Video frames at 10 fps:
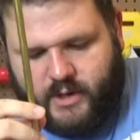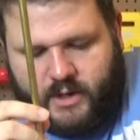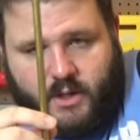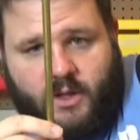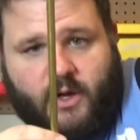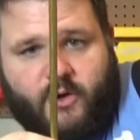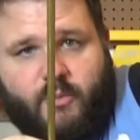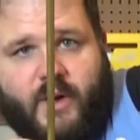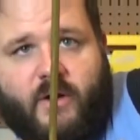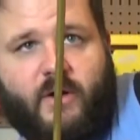getting a longer
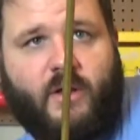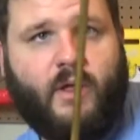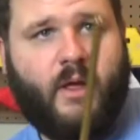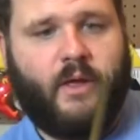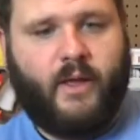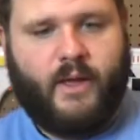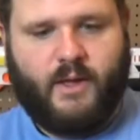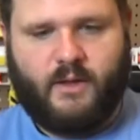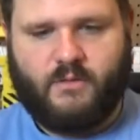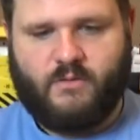barrel
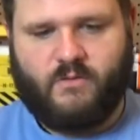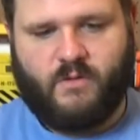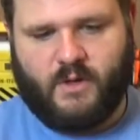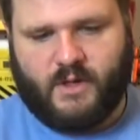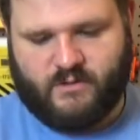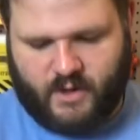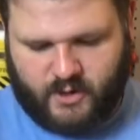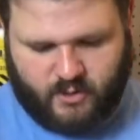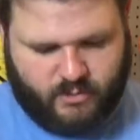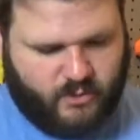and a
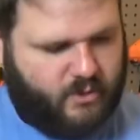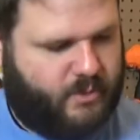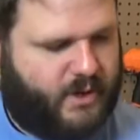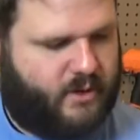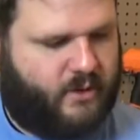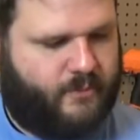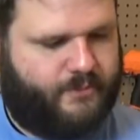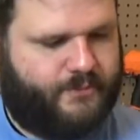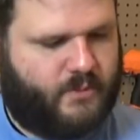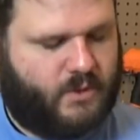tighter bore barrel
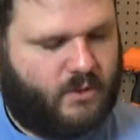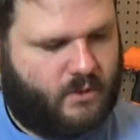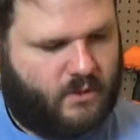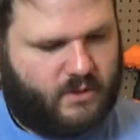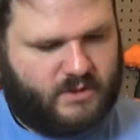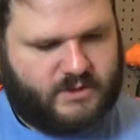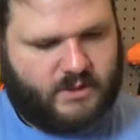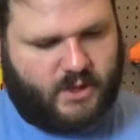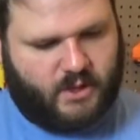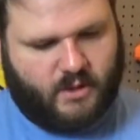on this
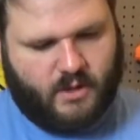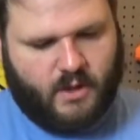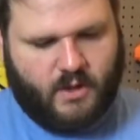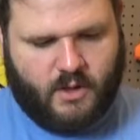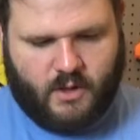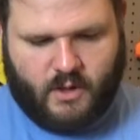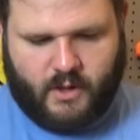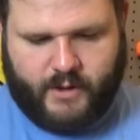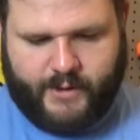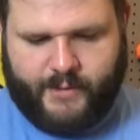guy.
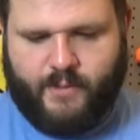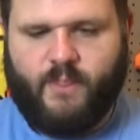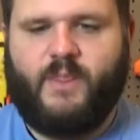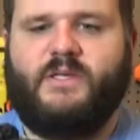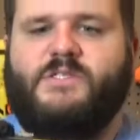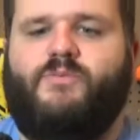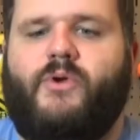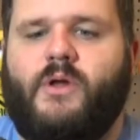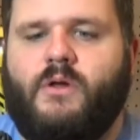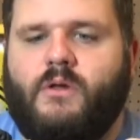This
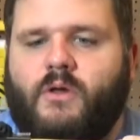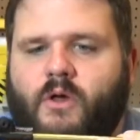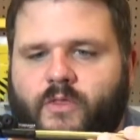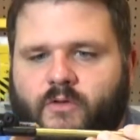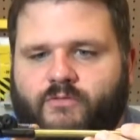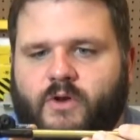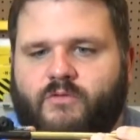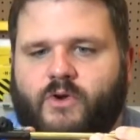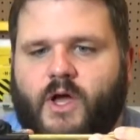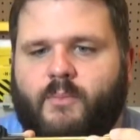spring on the front of
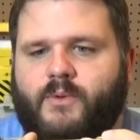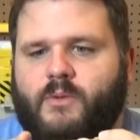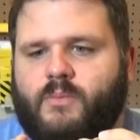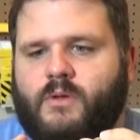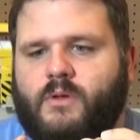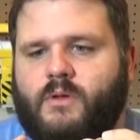your hop-up